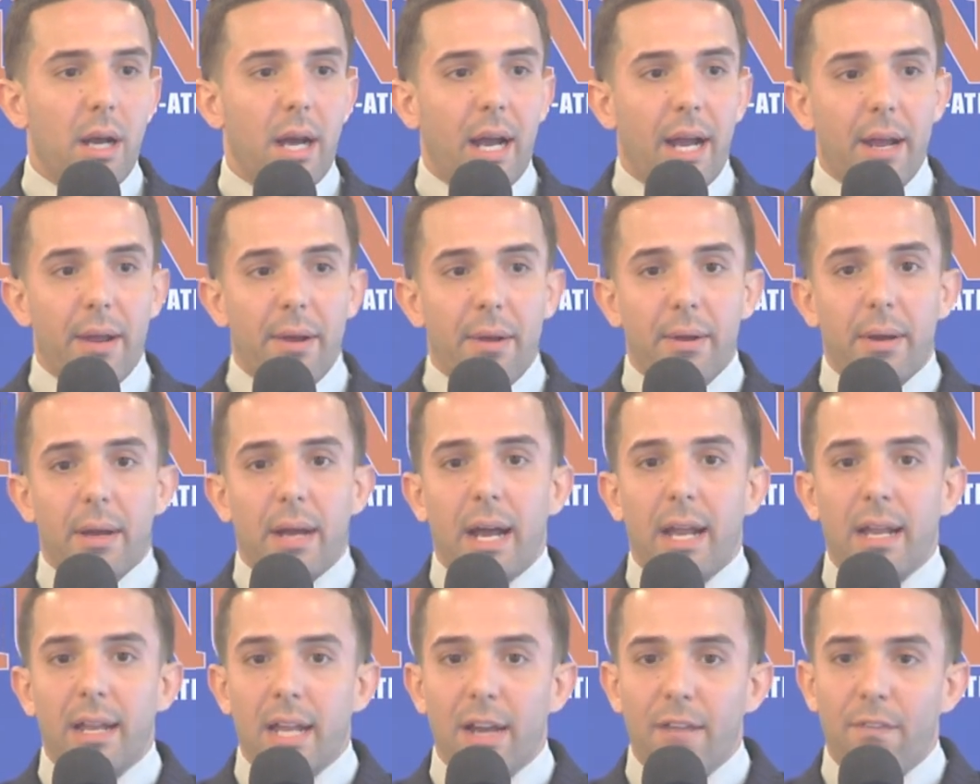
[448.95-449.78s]
I
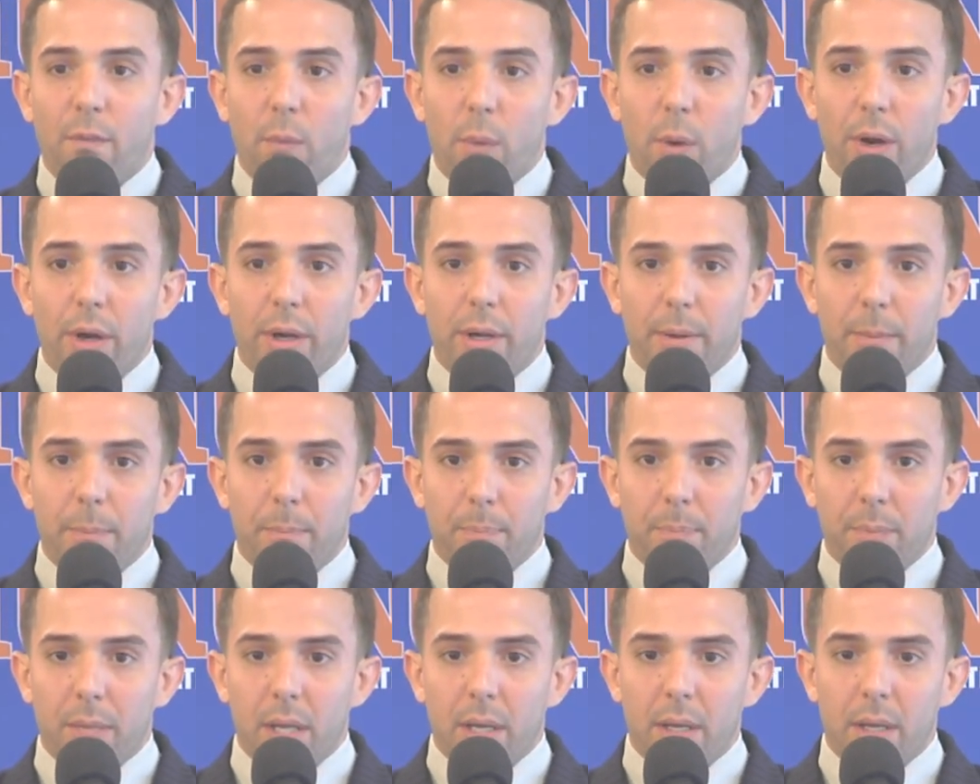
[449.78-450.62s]
left
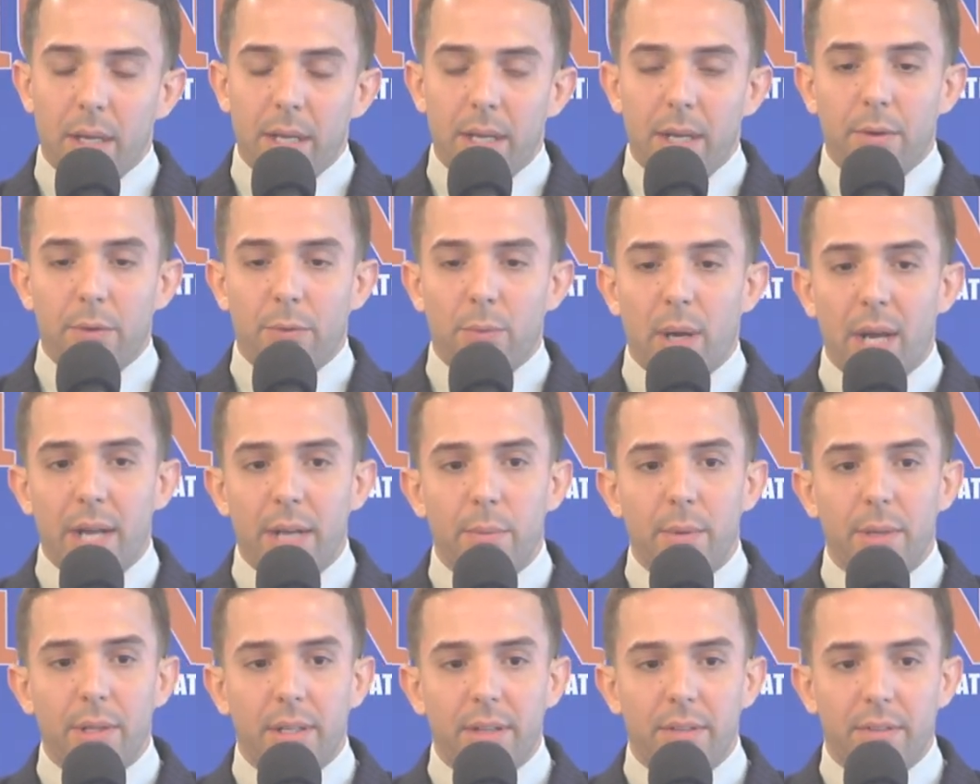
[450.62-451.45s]
work, and I was
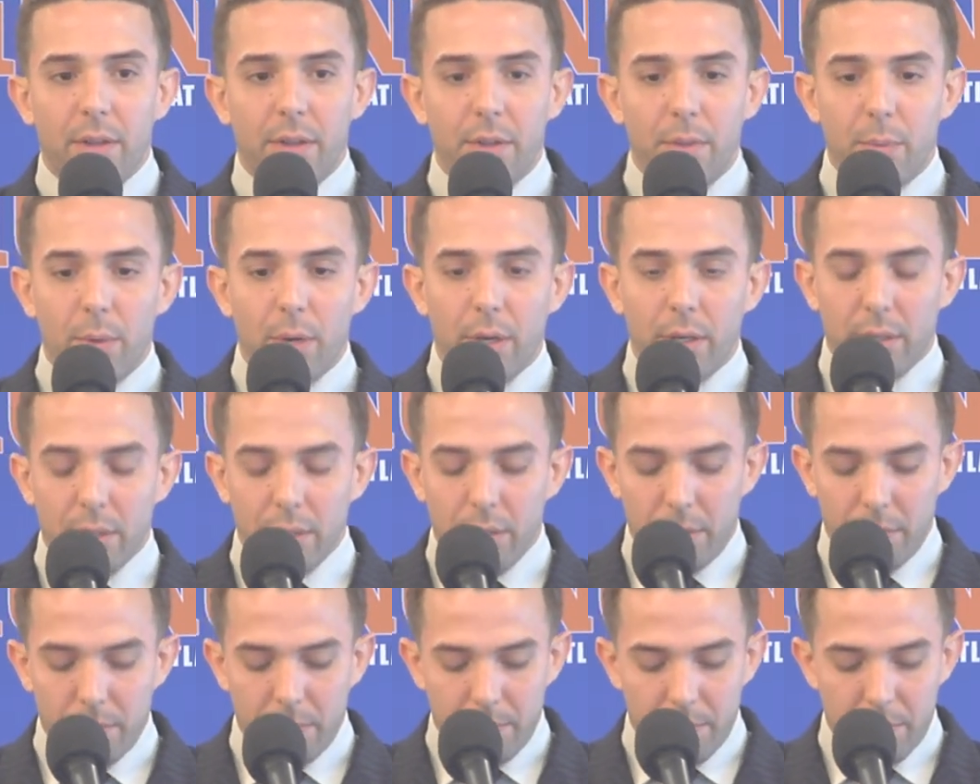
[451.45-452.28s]
riding with this other
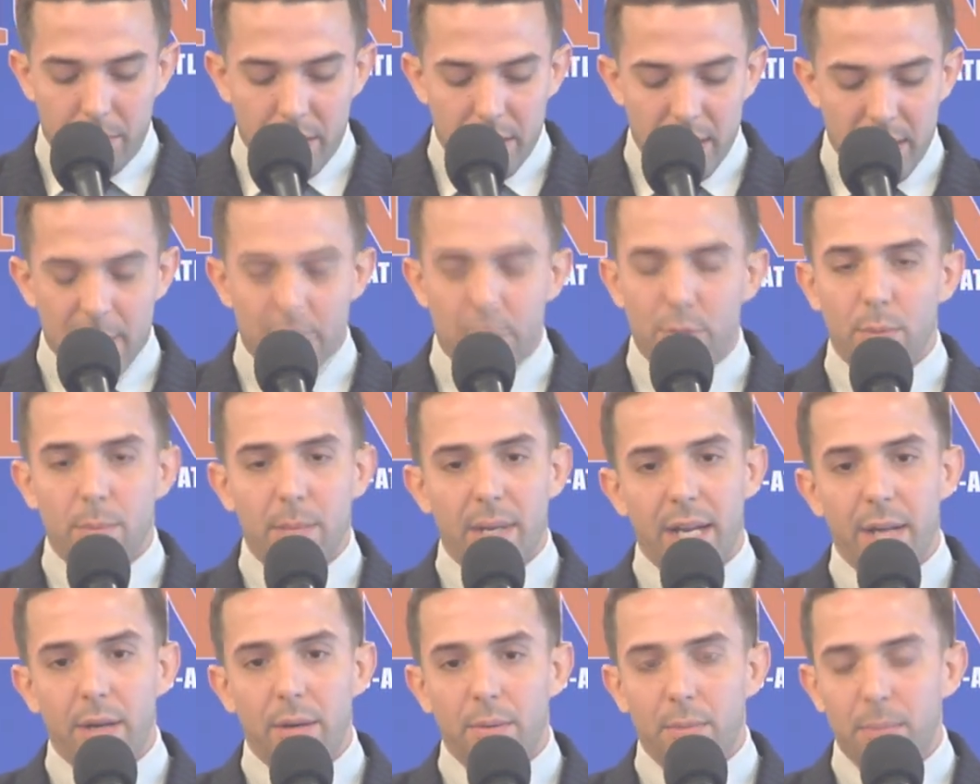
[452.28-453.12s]
worker. His name's
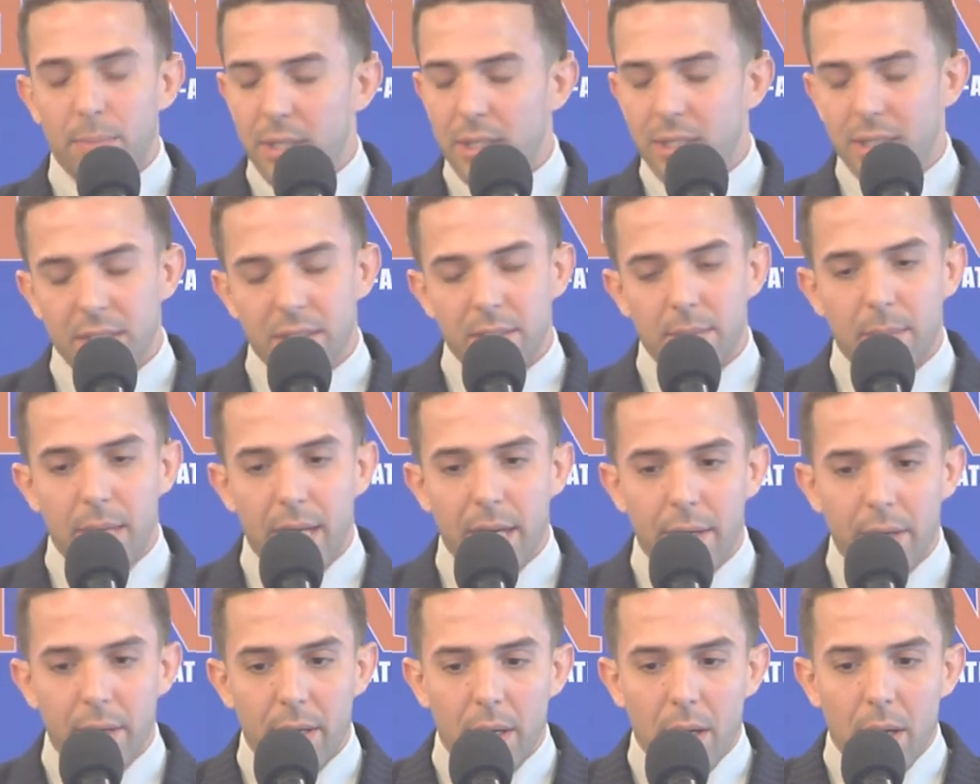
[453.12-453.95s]
Romeo, but it doesn't
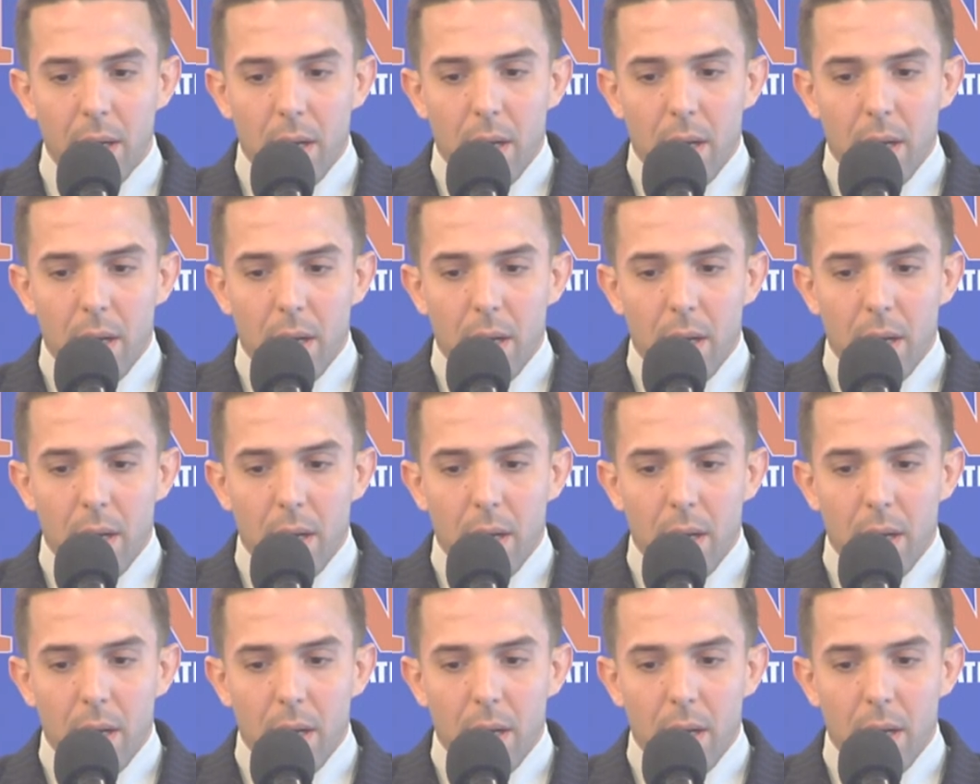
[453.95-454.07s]
matter.